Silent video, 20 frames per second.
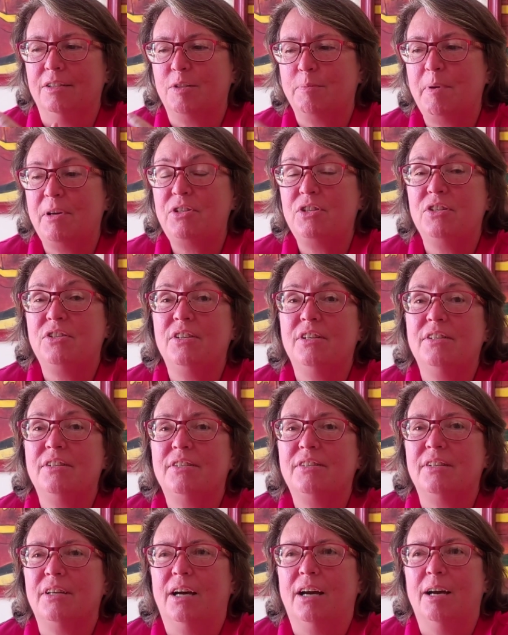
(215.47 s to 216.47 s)
Especially
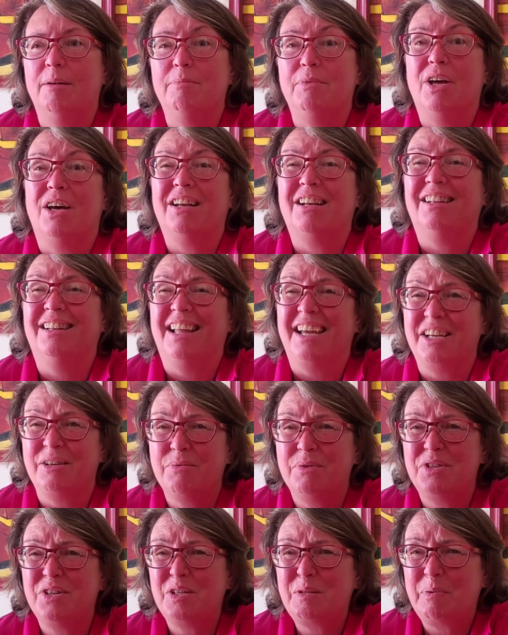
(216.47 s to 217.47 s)
since I'm not a
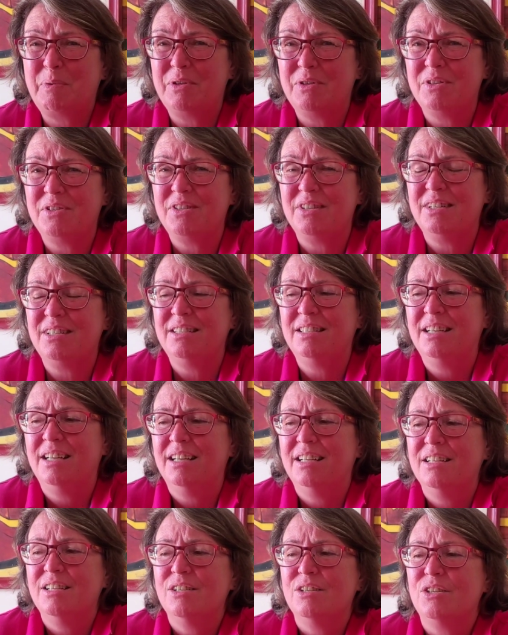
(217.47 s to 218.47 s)
languages person,
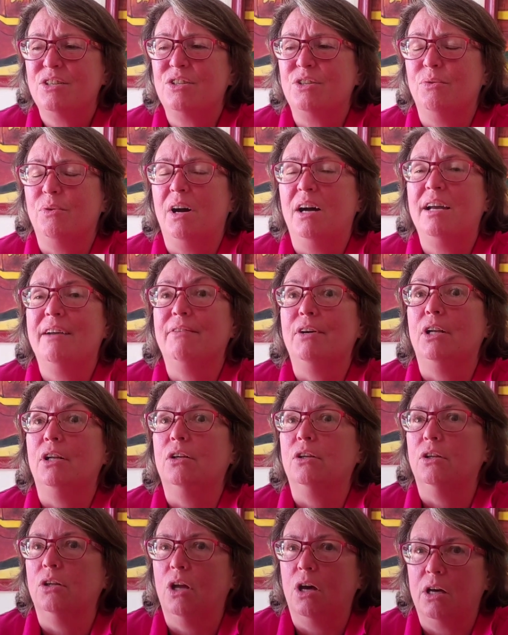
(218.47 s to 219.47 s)
so I have a
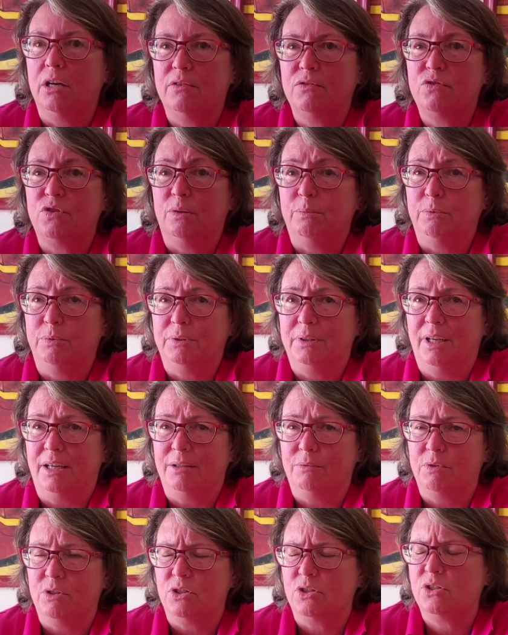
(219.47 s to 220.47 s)
lot of trouble with
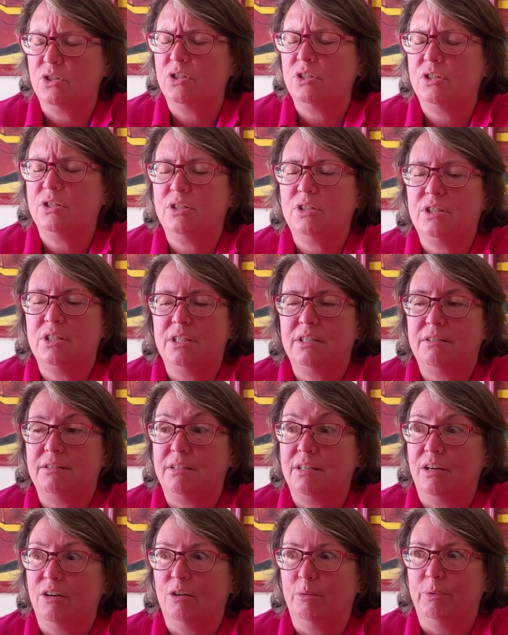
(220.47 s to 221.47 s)
language.
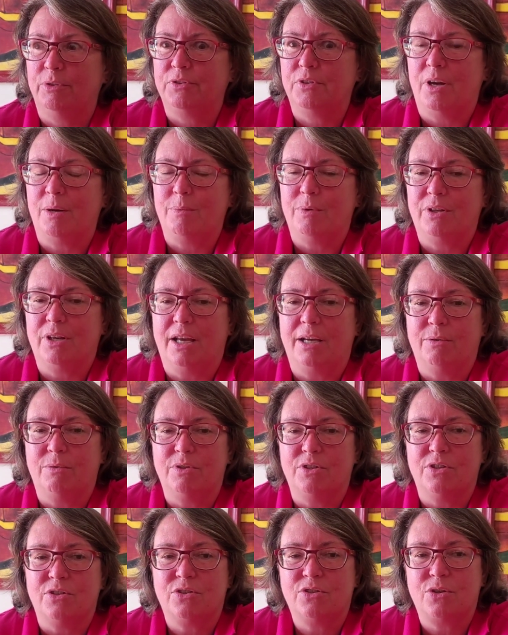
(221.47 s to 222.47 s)
Terrible time with
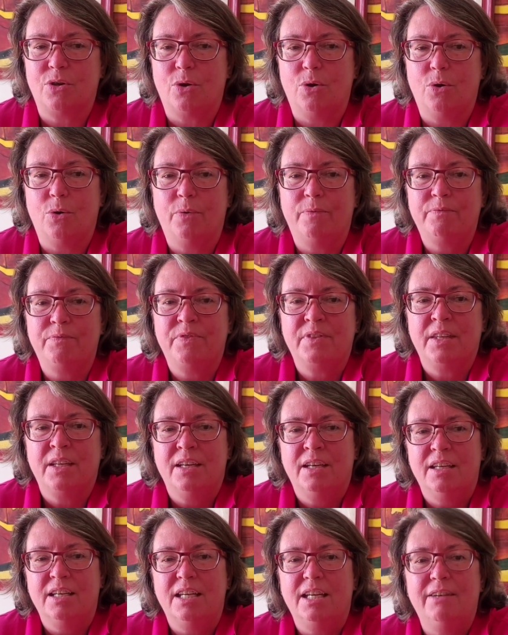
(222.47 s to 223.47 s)
languages. So
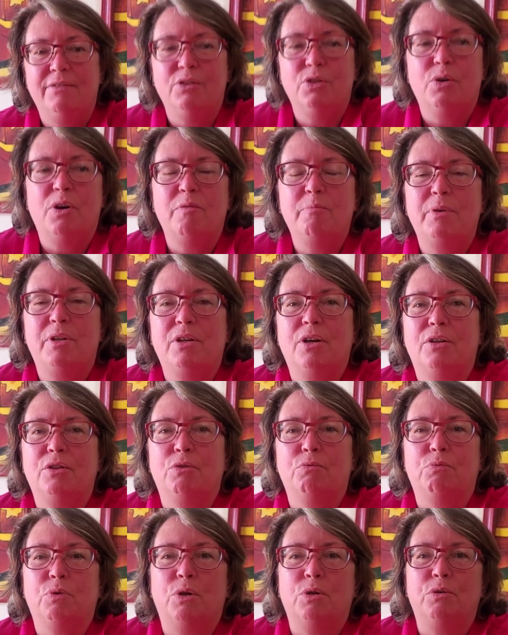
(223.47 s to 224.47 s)
even though I've been
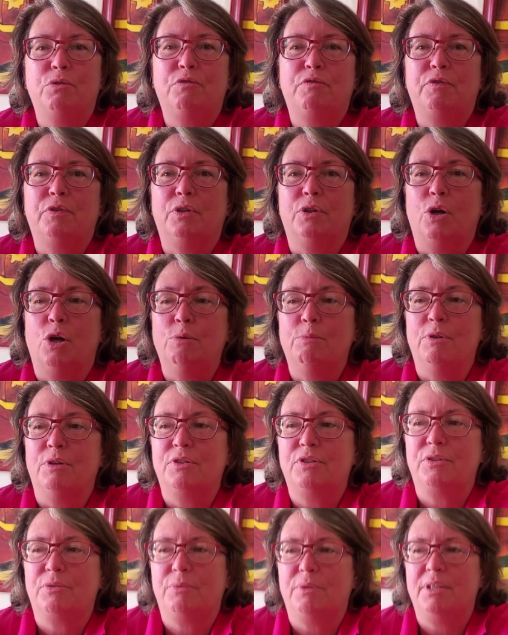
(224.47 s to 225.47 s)
on the road for
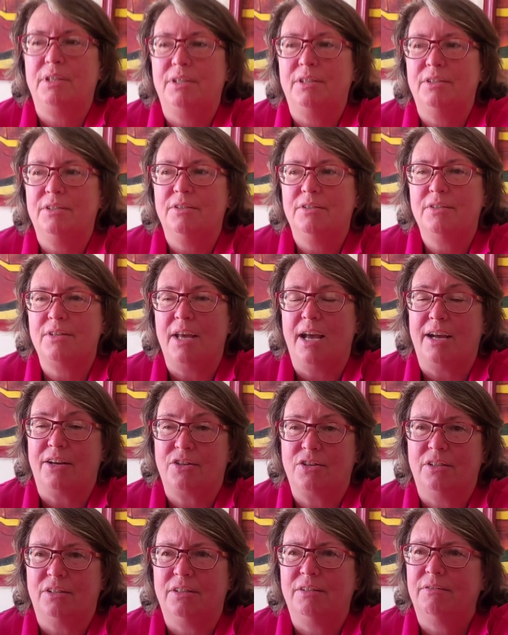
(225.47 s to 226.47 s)
almost 3 years,
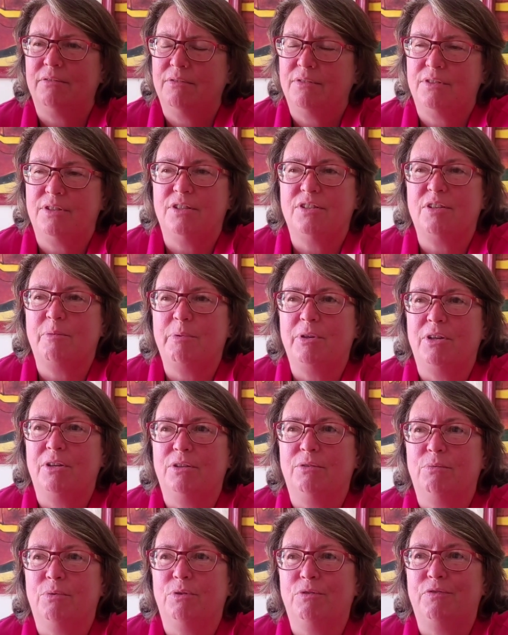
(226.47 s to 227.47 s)
actually, since I've been
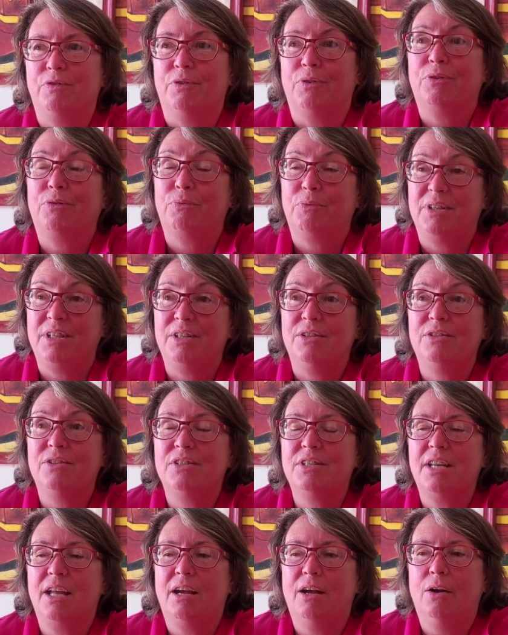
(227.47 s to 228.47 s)
on the road for 3
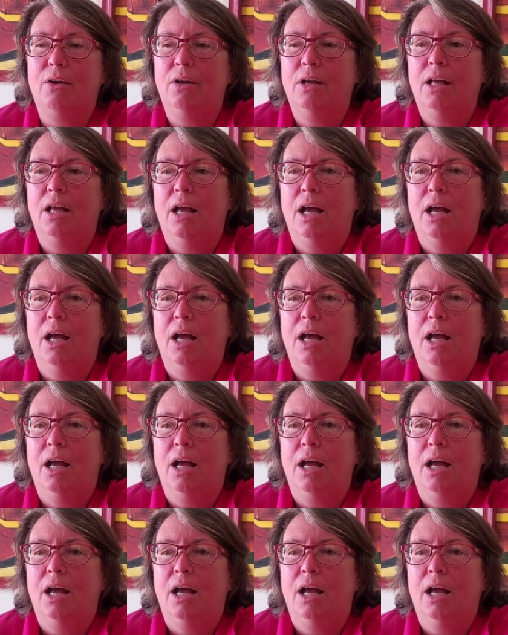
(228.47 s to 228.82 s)
years now,